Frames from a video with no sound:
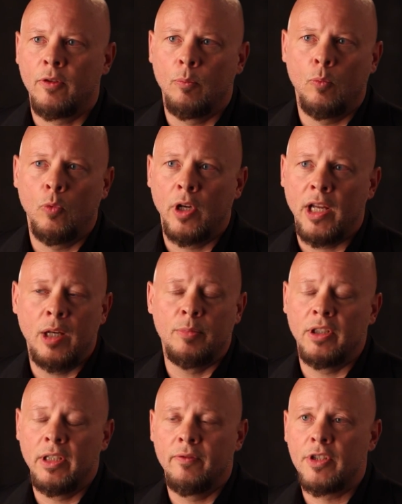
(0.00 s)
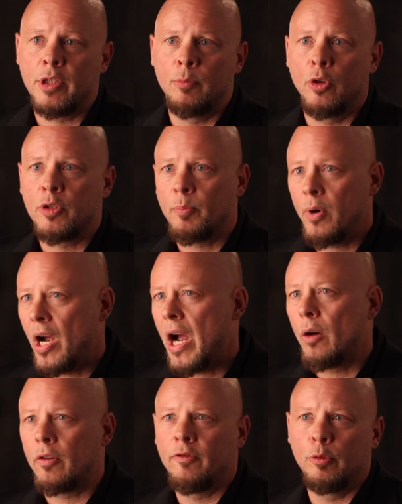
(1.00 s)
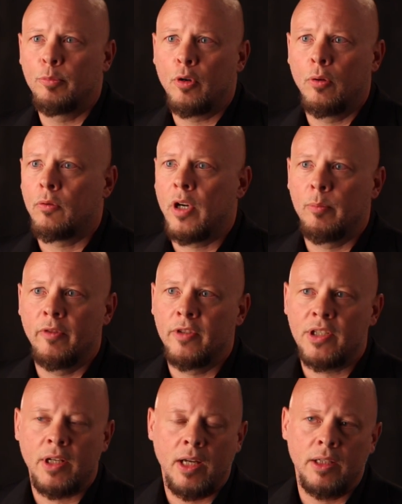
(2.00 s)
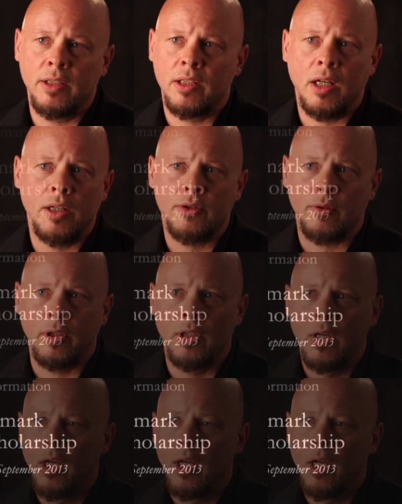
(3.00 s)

from what I believe is the most powerful program of its kind in the country.